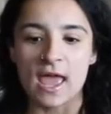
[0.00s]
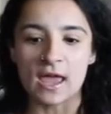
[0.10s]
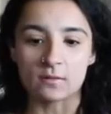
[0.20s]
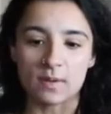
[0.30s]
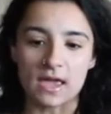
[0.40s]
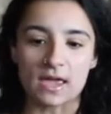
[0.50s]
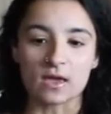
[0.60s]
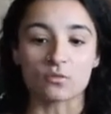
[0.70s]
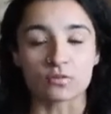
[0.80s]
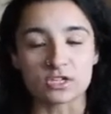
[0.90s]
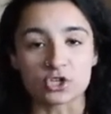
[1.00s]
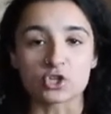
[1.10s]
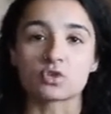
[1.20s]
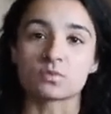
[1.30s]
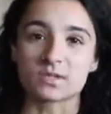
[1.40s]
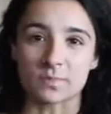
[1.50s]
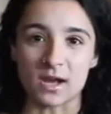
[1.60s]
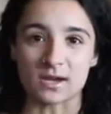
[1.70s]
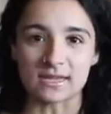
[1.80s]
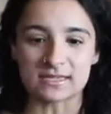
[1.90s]
and paying research
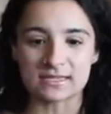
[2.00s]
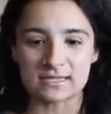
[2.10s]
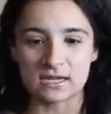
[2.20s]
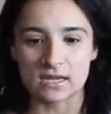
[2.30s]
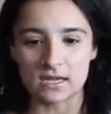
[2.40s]
respondents.